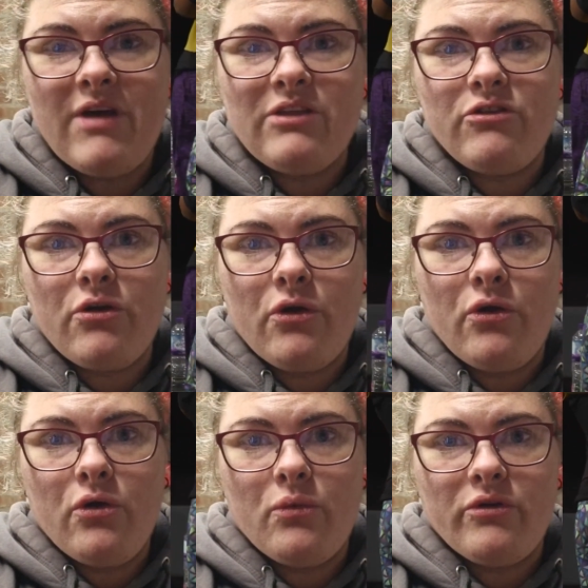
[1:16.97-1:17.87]
Event
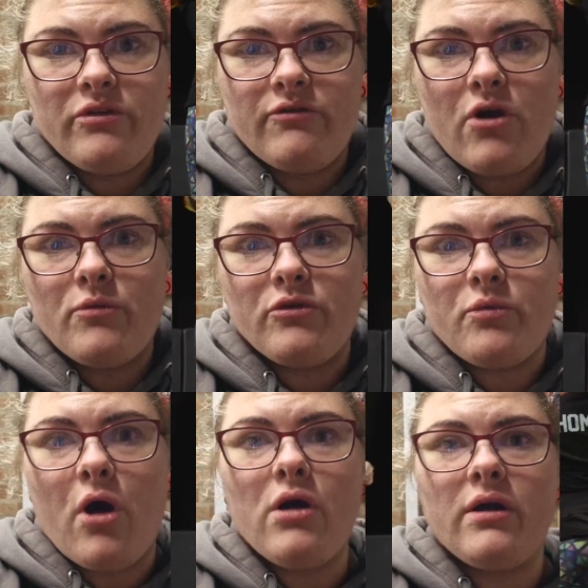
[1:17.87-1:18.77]
two was the
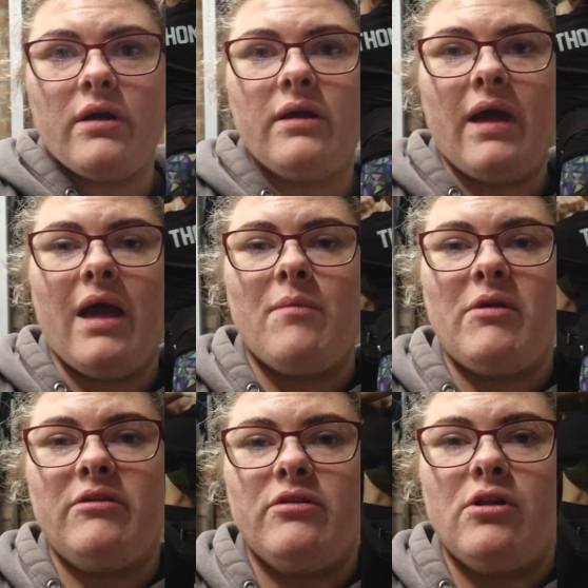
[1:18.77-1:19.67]
farmer's walk
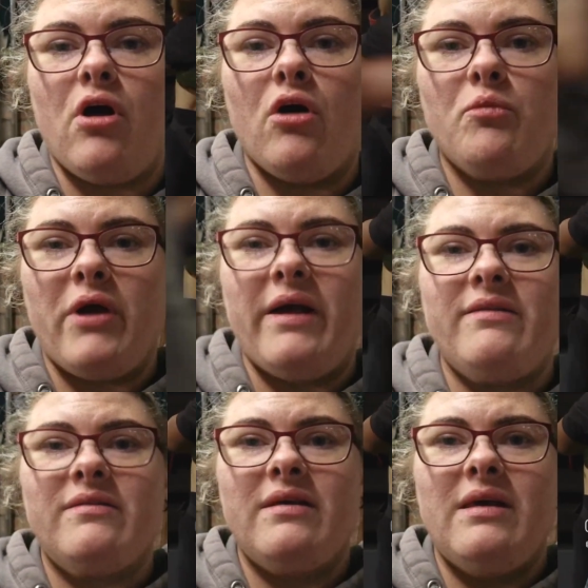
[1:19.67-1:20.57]
into the log
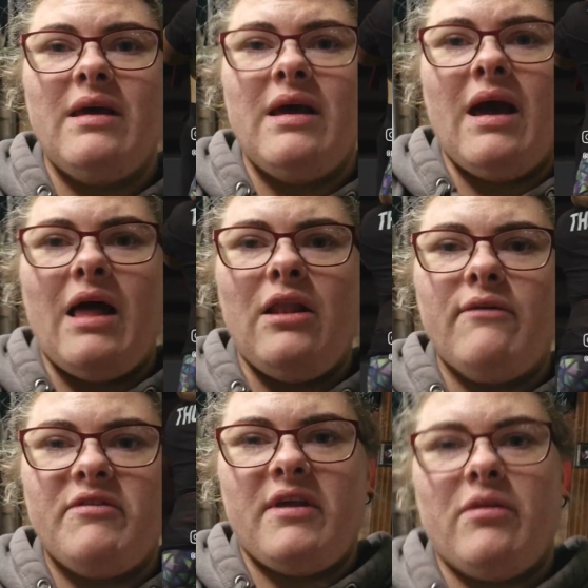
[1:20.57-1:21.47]
press. I
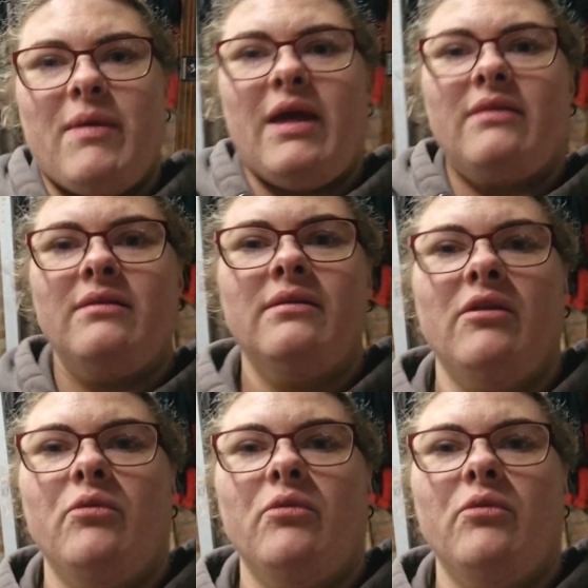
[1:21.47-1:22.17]
love seeing the men